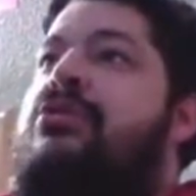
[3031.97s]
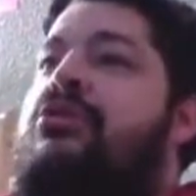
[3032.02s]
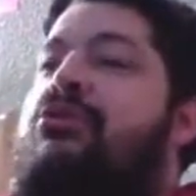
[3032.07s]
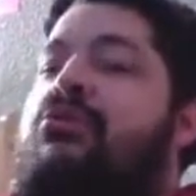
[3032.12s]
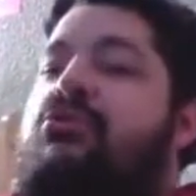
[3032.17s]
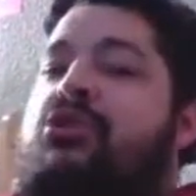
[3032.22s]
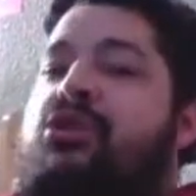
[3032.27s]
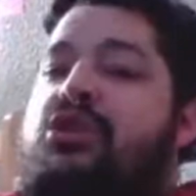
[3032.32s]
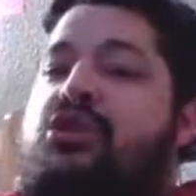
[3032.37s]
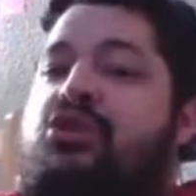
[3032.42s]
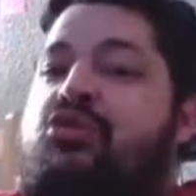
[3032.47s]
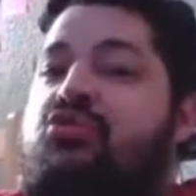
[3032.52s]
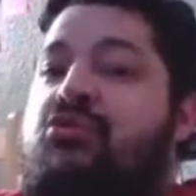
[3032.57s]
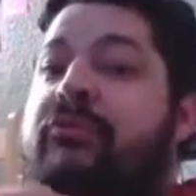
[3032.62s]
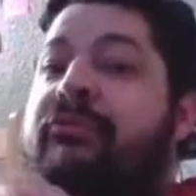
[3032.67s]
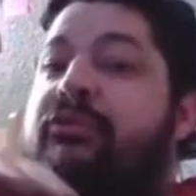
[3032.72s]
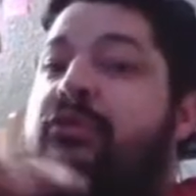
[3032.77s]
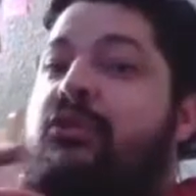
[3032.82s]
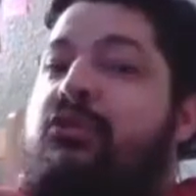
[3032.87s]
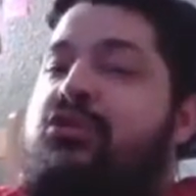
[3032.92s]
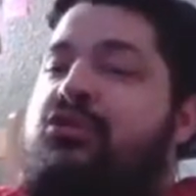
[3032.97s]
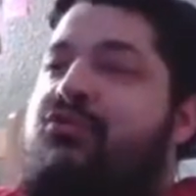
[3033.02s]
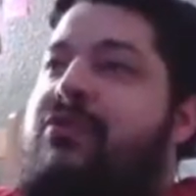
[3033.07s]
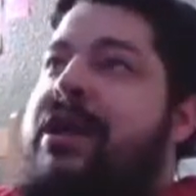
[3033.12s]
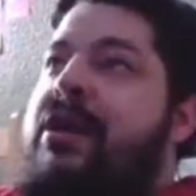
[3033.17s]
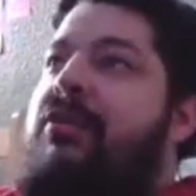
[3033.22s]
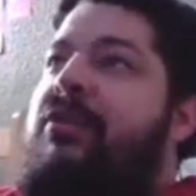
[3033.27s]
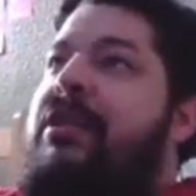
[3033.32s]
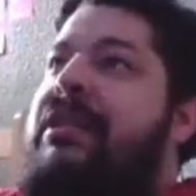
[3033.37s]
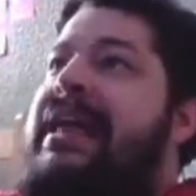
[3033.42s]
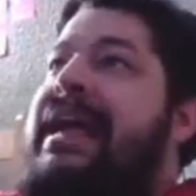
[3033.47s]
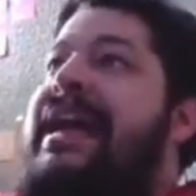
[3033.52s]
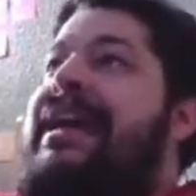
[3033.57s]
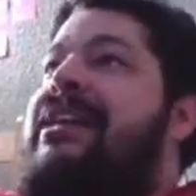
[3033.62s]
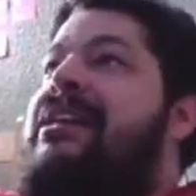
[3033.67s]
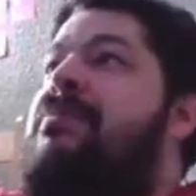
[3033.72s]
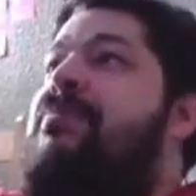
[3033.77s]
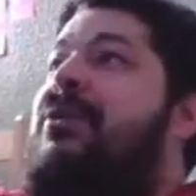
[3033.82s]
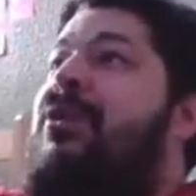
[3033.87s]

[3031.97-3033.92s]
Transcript: to just traverse around the land.